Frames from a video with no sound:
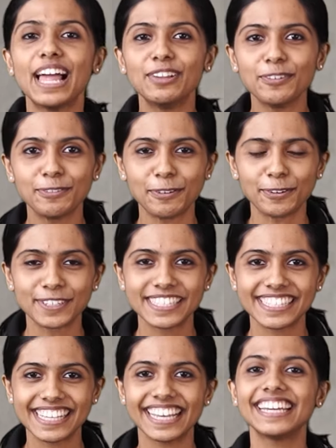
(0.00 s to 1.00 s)
Hello
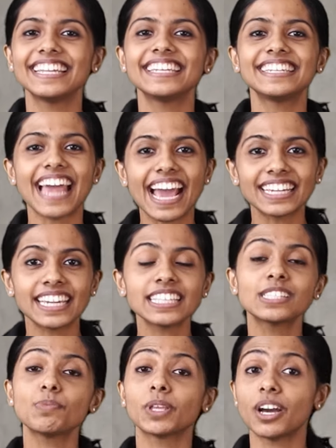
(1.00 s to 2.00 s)
folks,
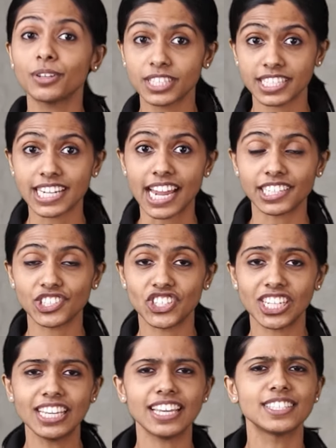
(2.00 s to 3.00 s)
tactics without
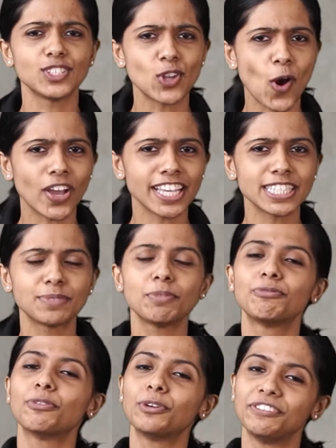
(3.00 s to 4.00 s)
strategy is noise
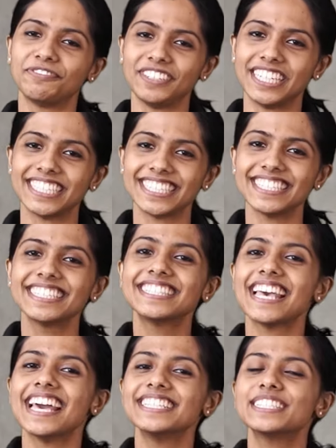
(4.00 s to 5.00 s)
before defeat,
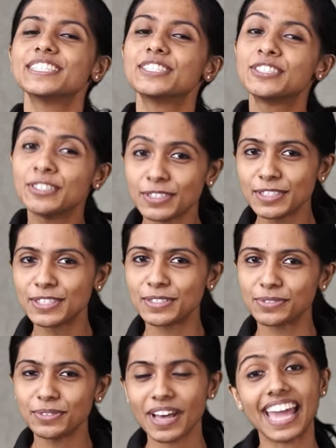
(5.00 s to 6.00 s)
says Sun
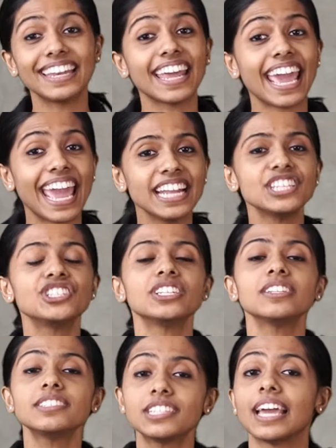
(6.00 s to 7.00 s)
Tzu, an
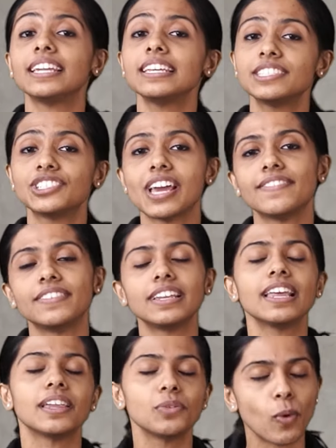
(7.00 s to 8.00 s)
ancient Chinese
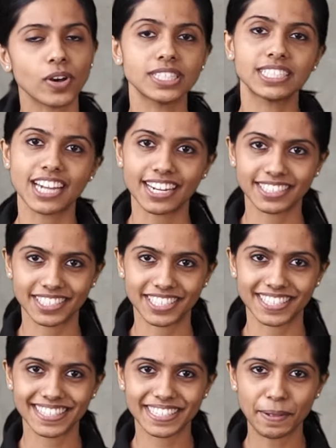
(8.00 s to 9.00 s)
general and war
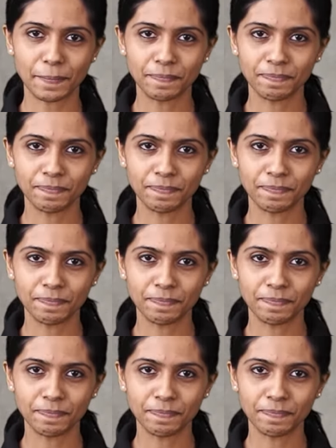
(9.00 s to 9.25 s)
strategist.